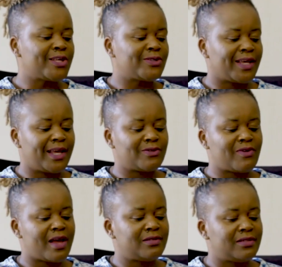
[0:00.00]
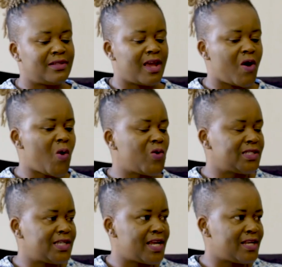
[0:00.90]
So guess what? They all
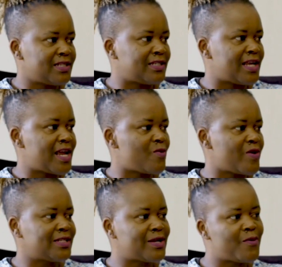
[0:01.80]
turned and went